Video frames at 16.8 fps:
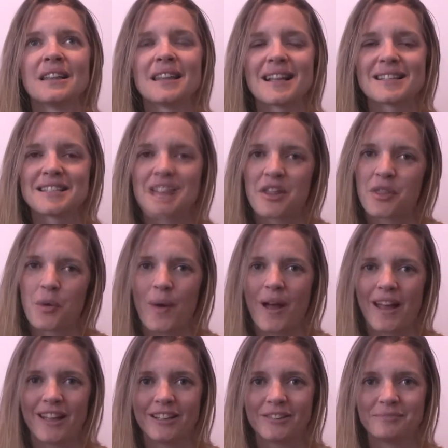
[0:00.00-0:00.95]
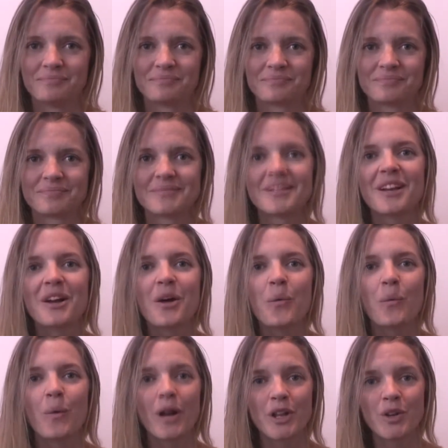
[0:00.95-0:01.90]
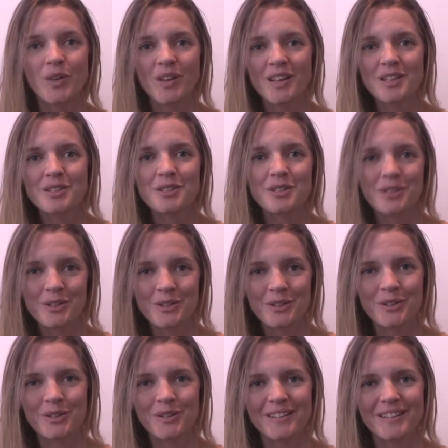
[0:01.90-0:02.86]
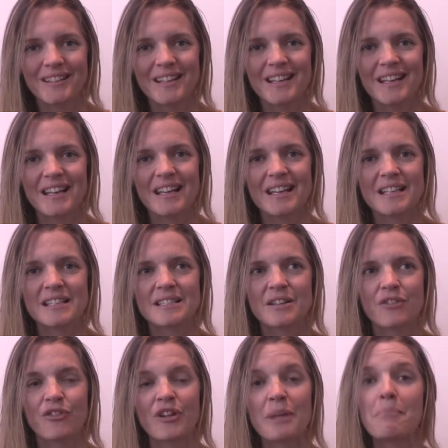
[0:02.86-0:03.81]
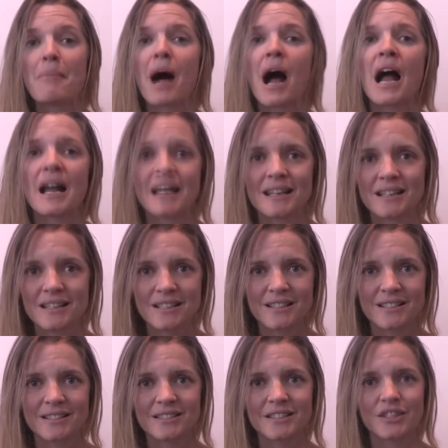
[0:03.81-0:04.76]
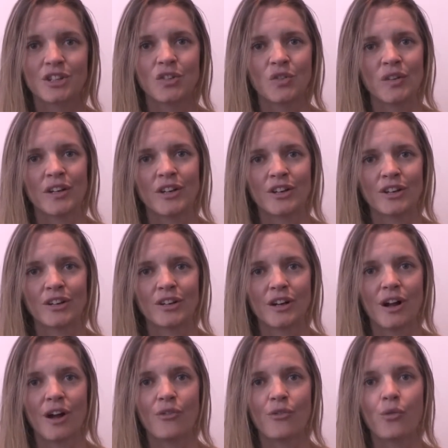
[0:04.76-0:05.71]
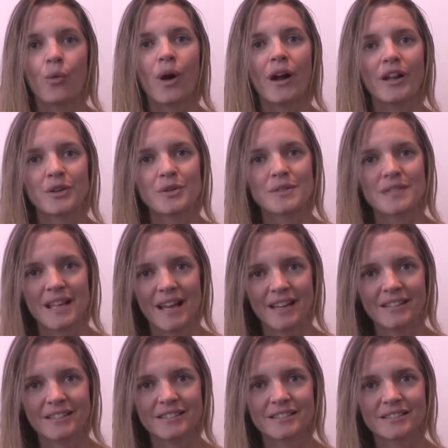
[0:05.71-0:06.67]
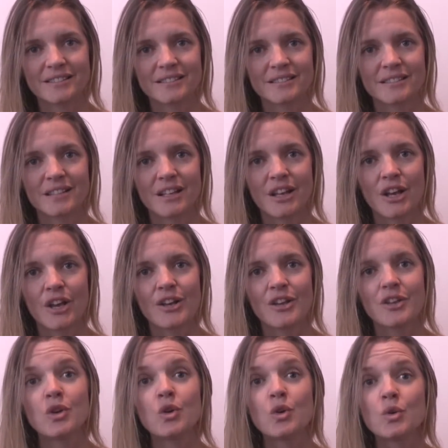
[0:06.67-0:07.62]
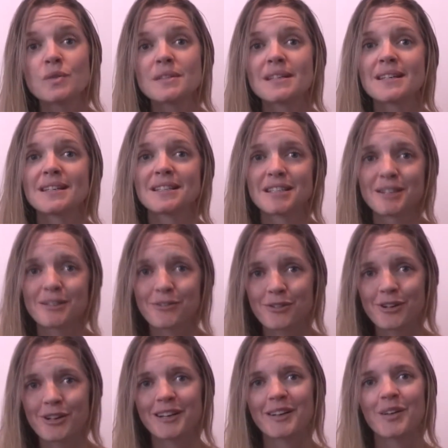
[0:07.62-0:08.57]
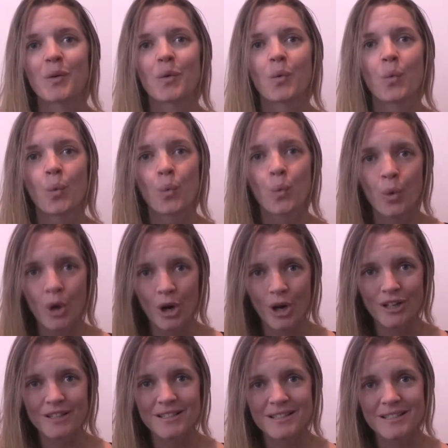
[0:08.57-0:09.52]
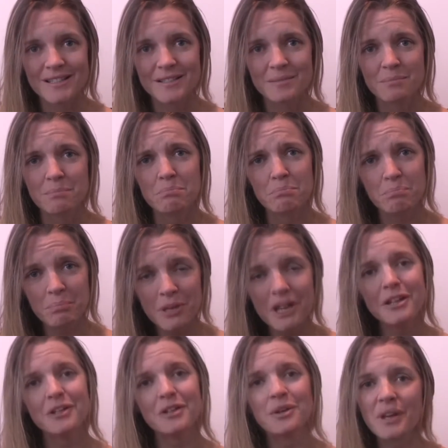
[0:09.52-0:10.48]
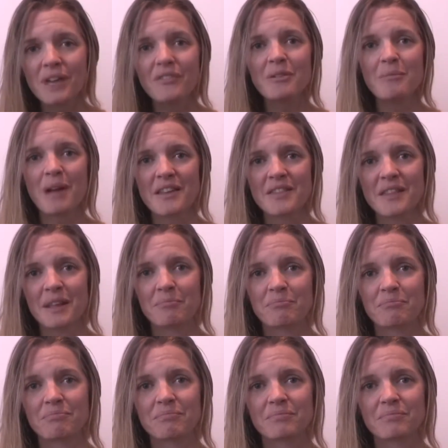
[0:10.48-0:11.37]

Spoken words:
That's not the way. What you need to do is remind the reader of what you said. Use different words, but you can remind them.